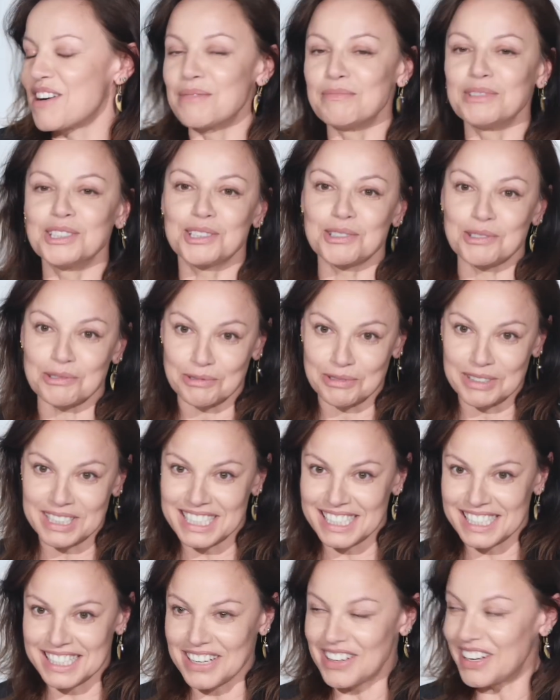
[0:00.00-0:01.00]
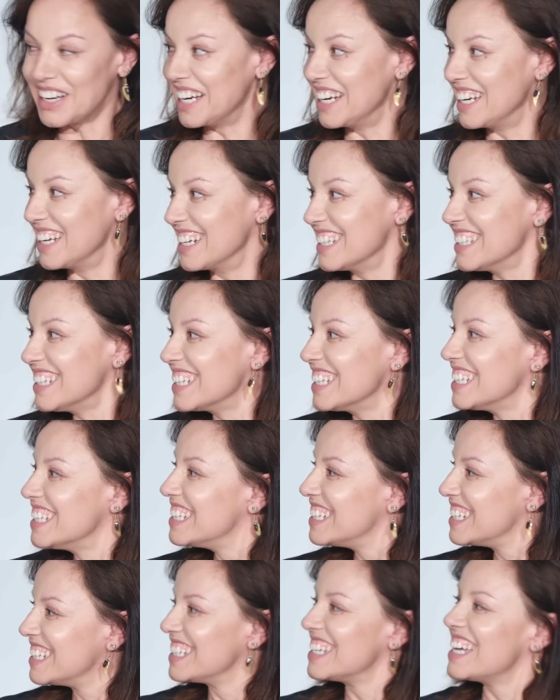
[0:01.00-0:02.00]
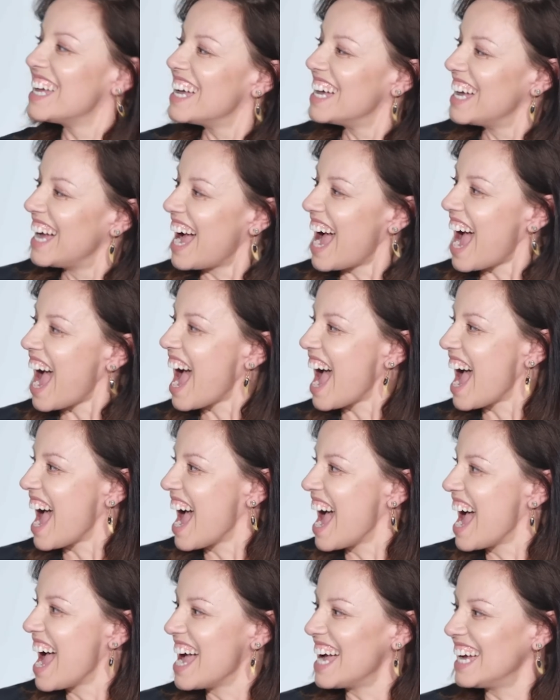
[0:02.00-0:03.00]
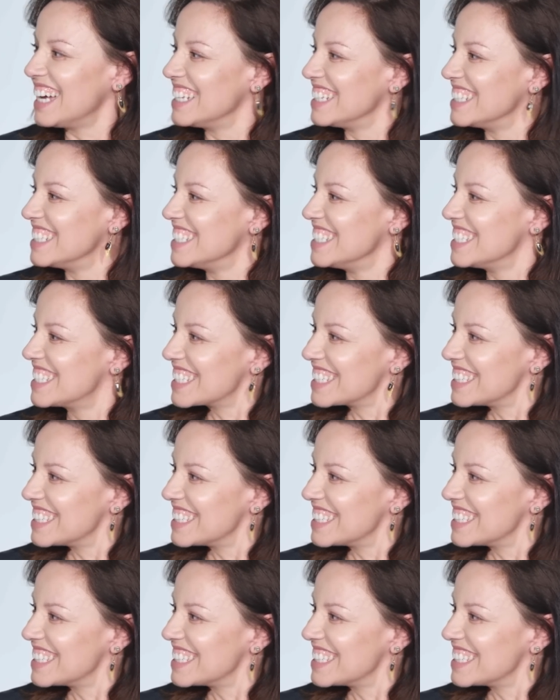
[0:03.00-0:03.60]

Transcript: I'm a jewellery designer. And